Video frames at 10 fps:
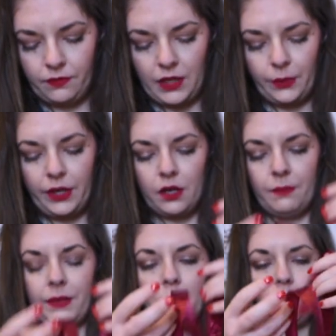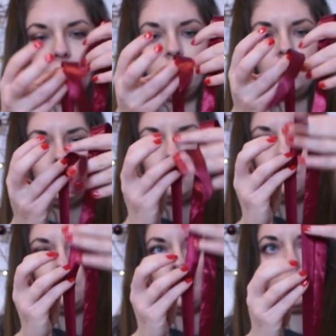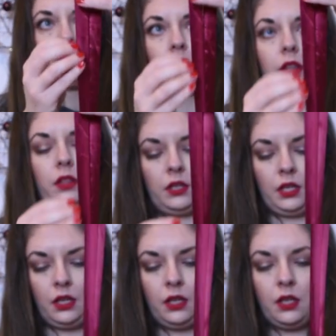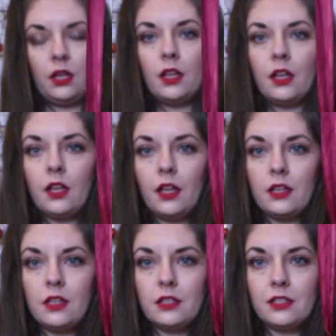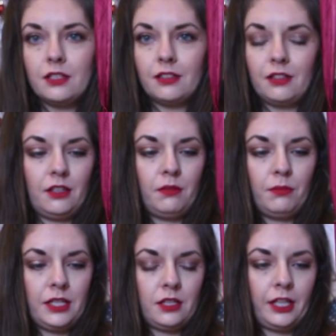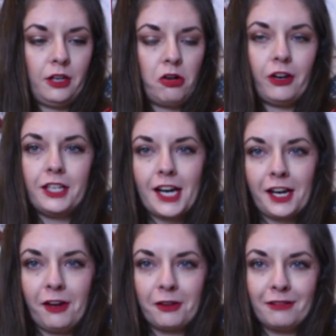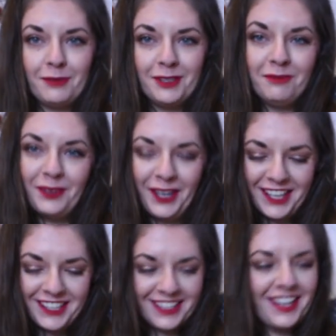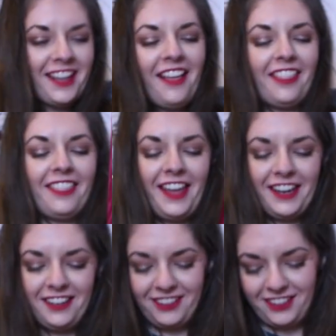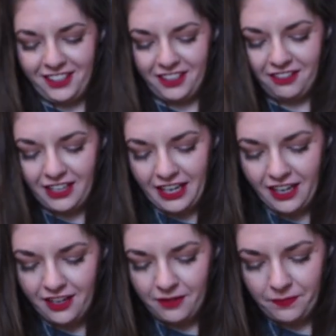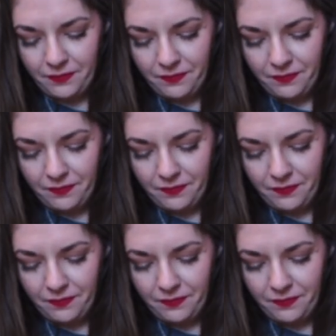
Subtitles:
There we are. And what you should end up with is basically an orange hanging on a ribbon, but then you get